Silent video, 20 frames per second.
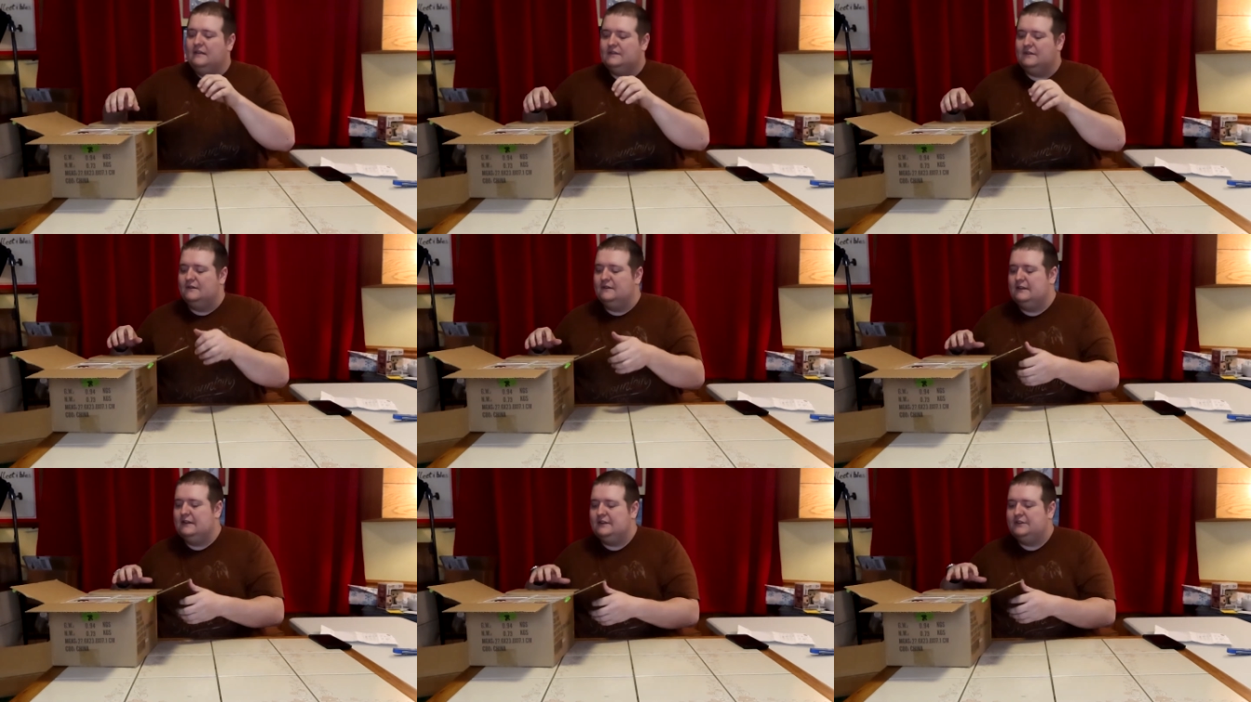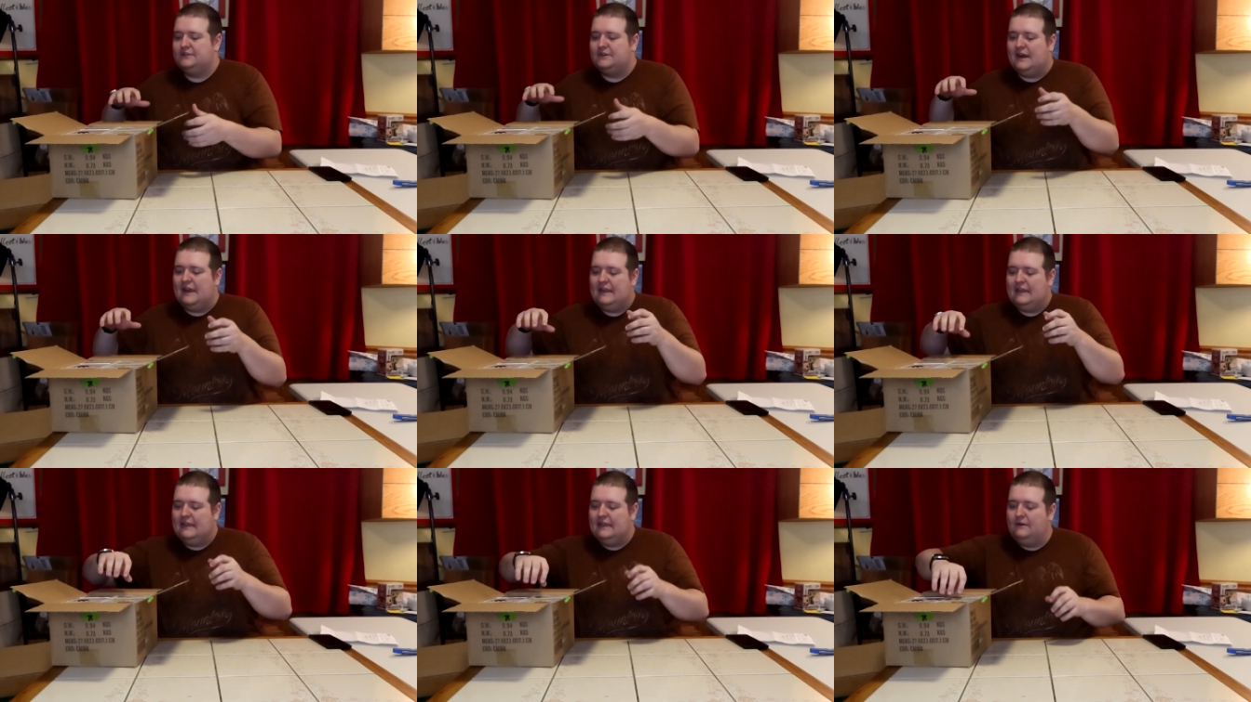So I'm going to
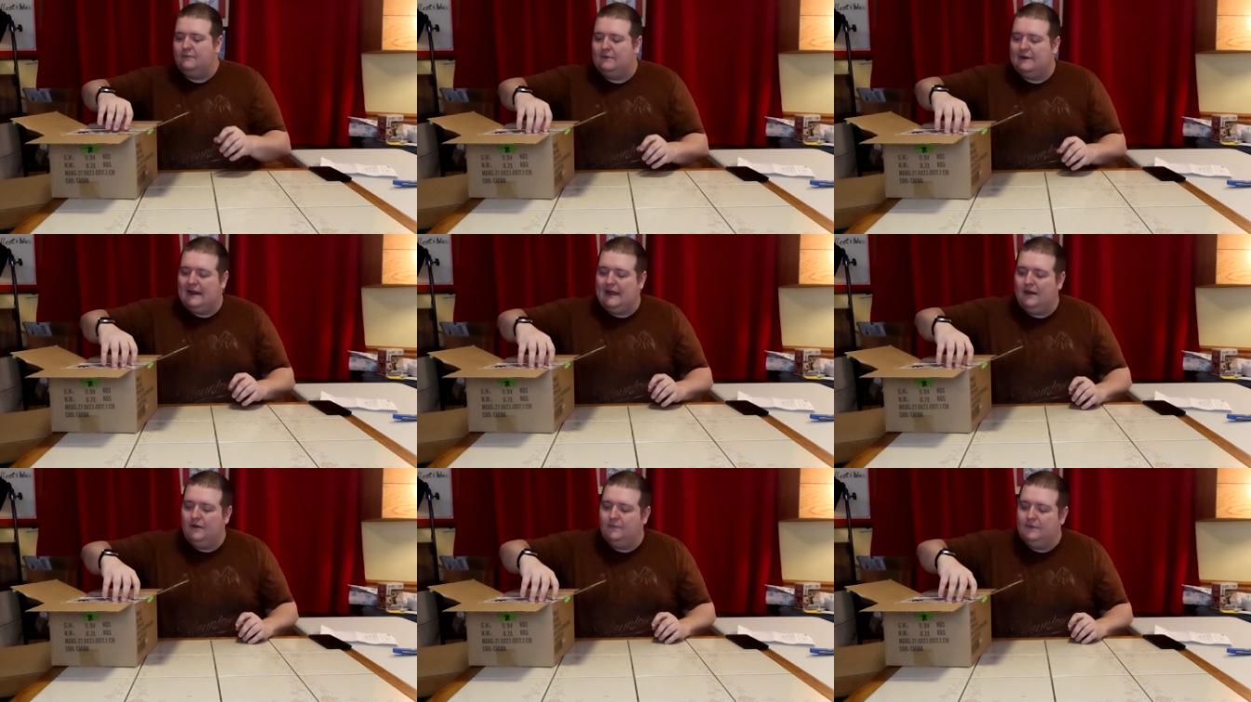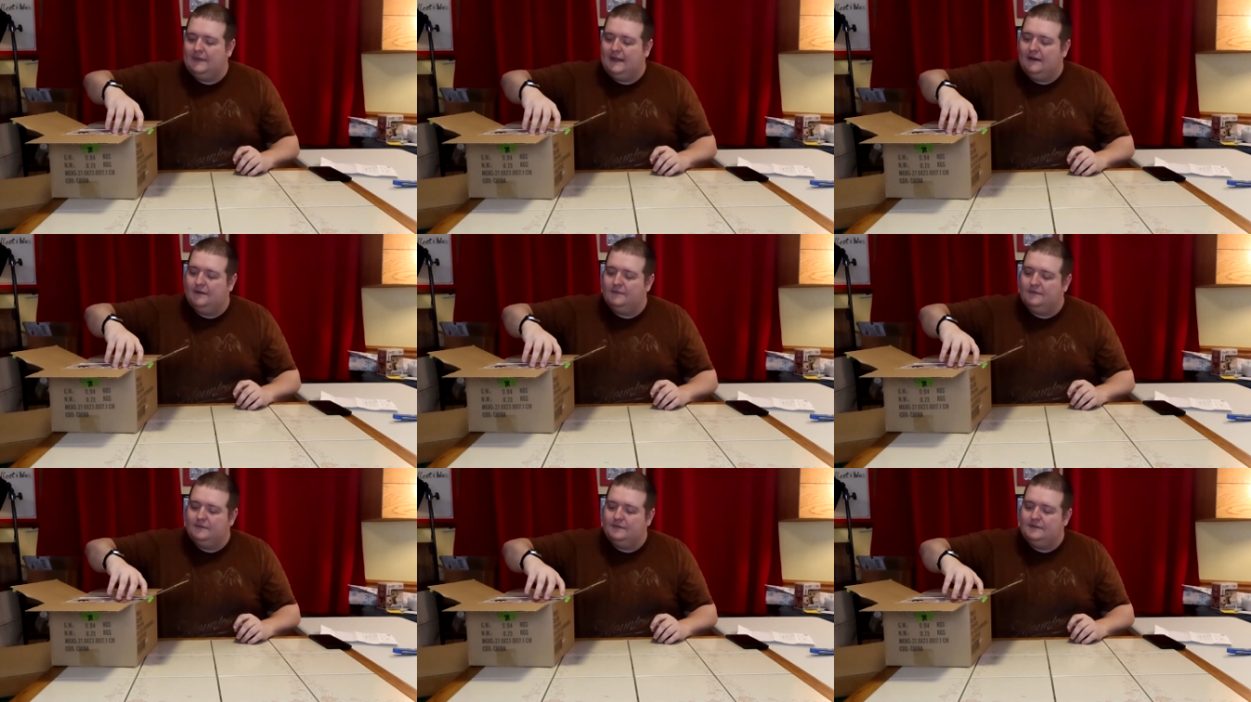try and get one out
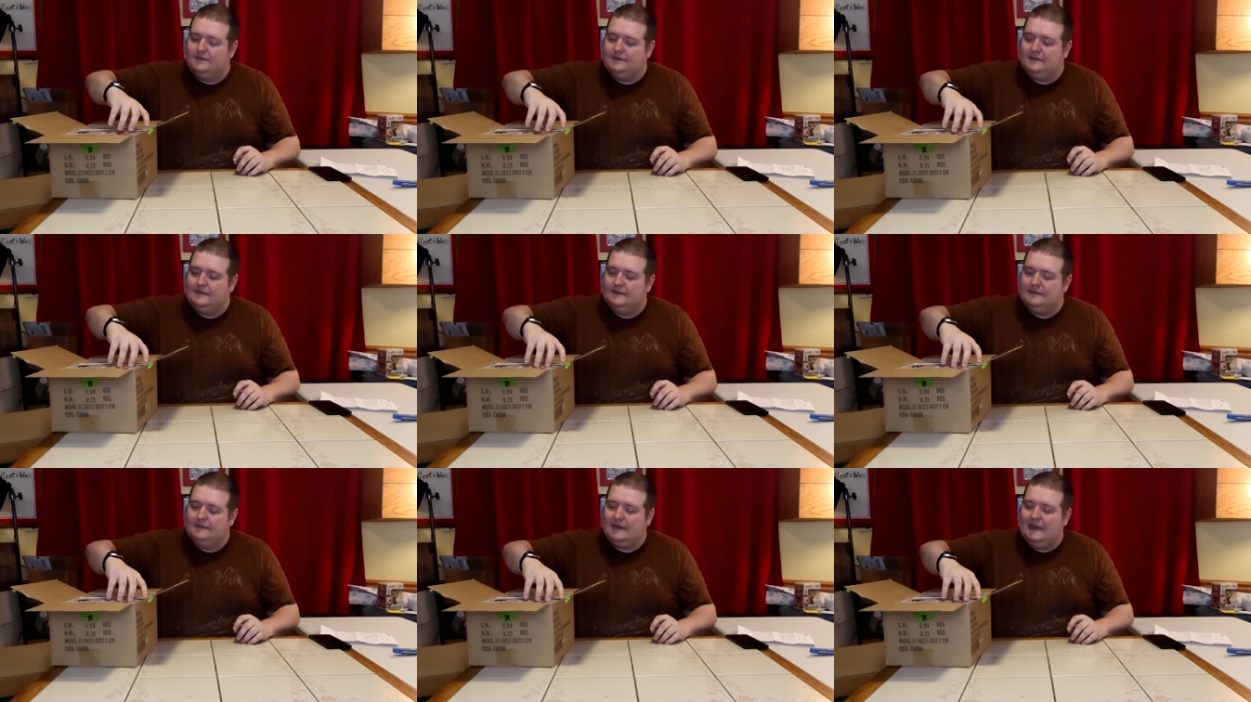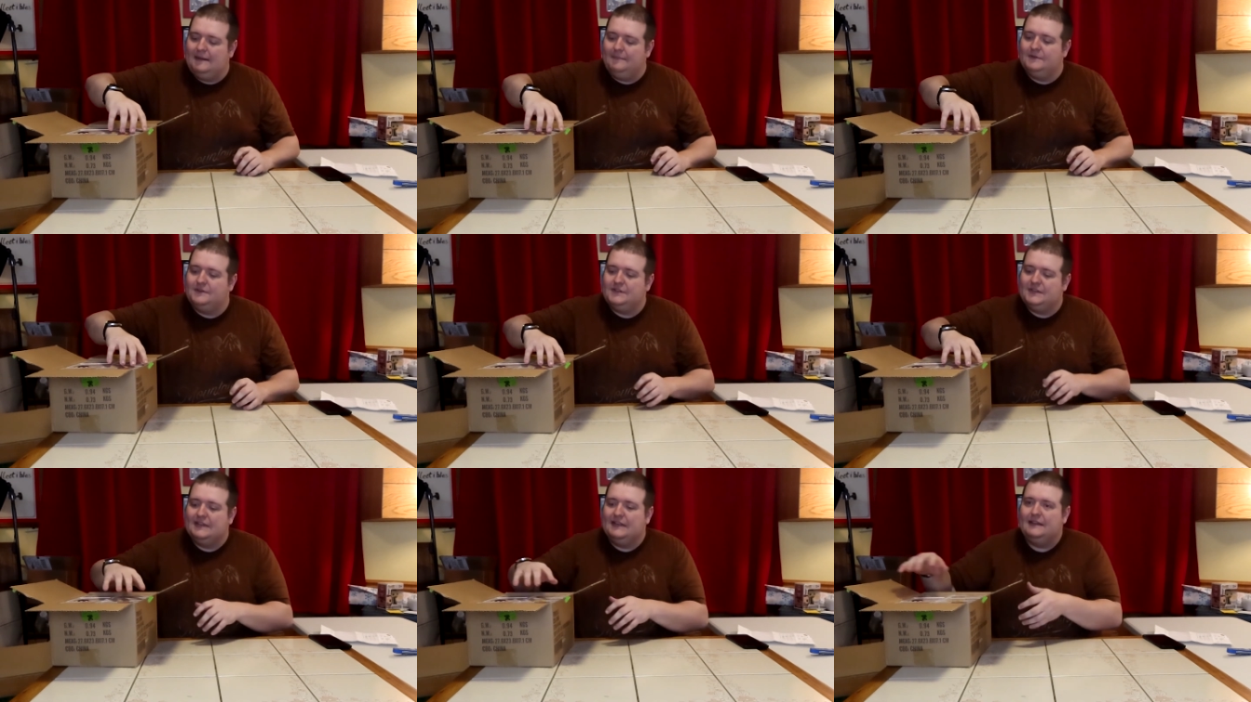without
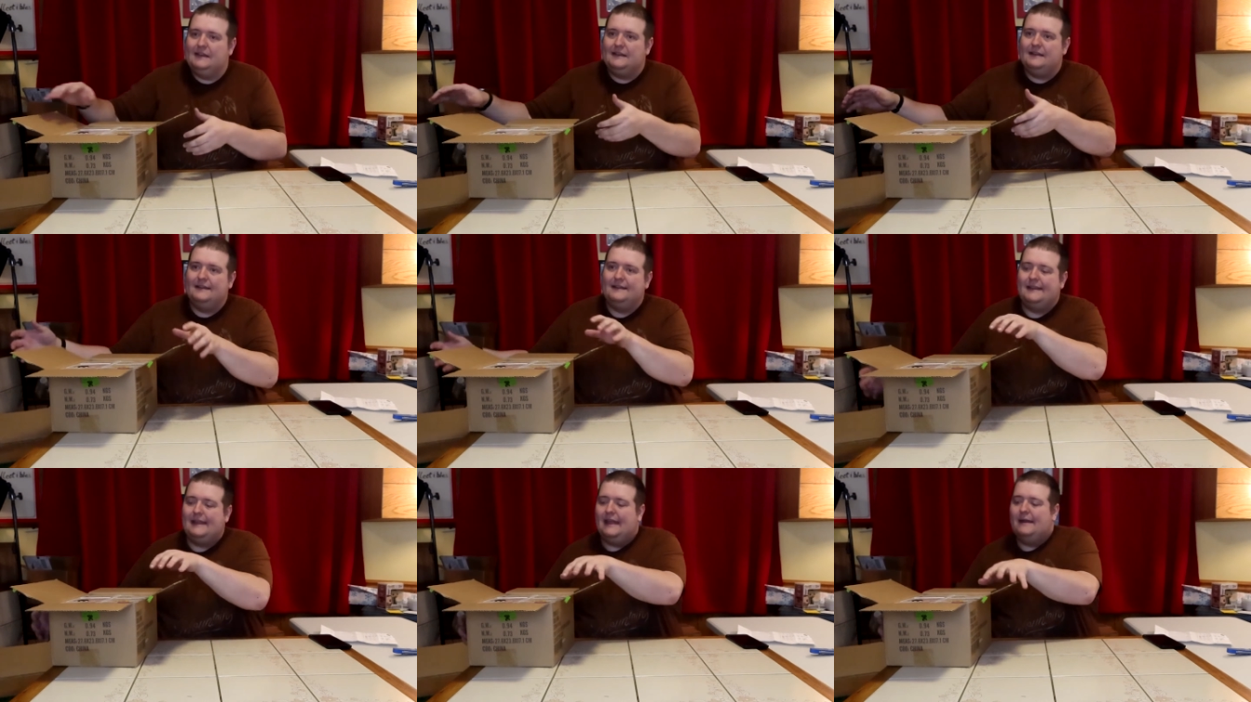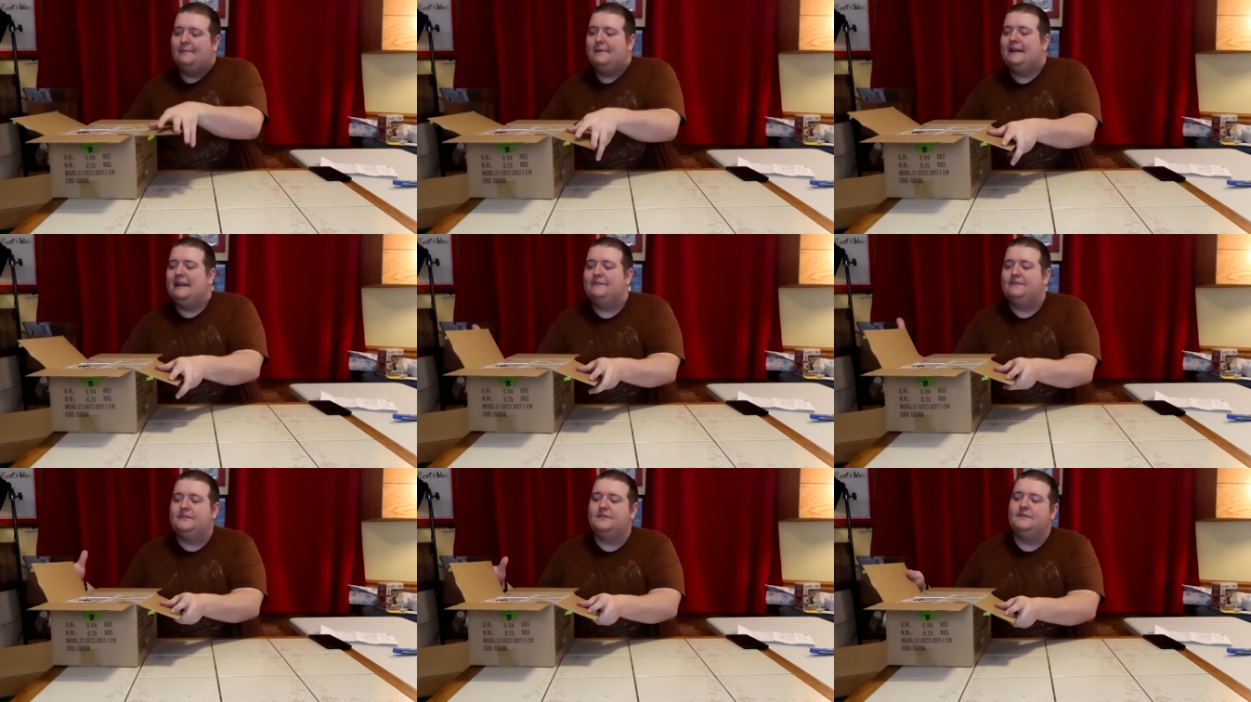damaging it. Yeah, I
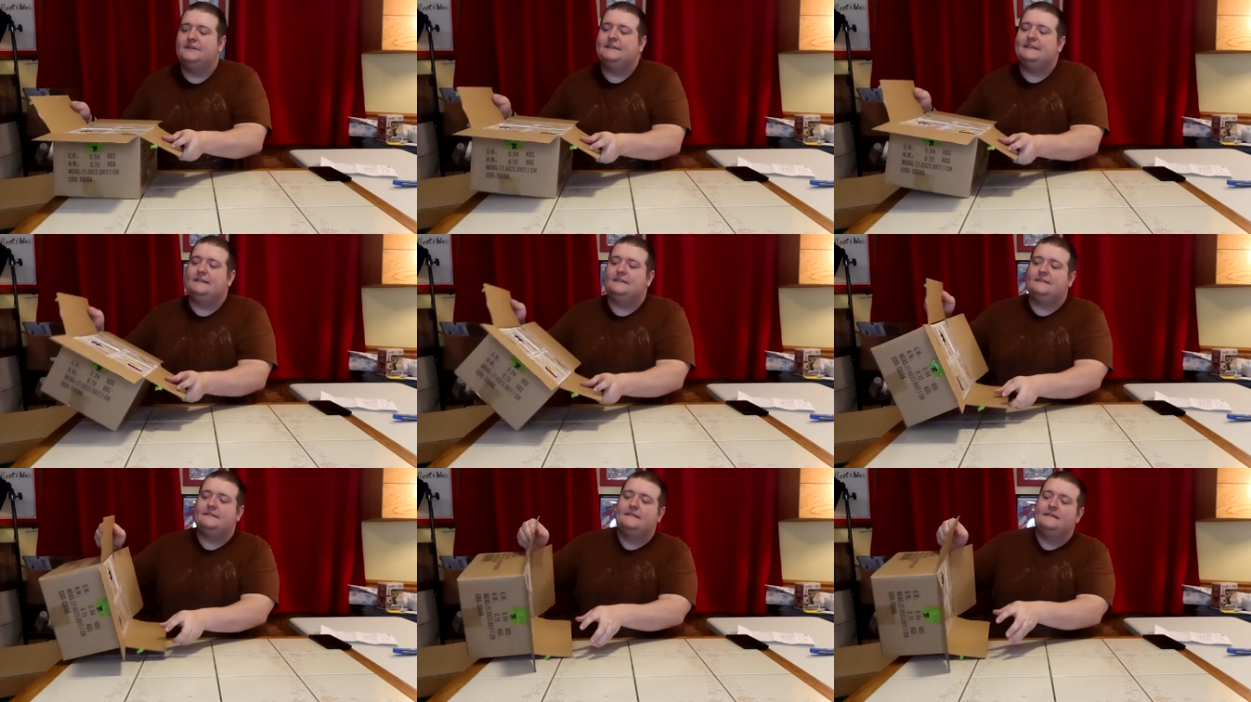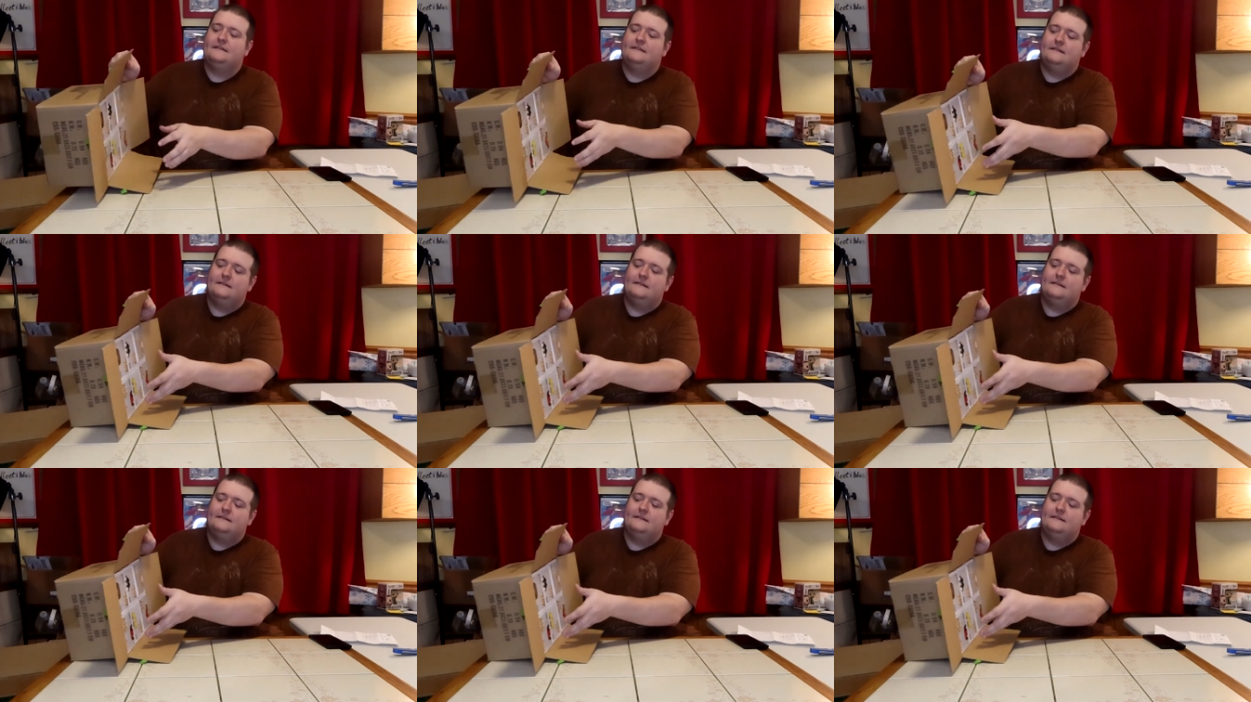might have to do a tilt.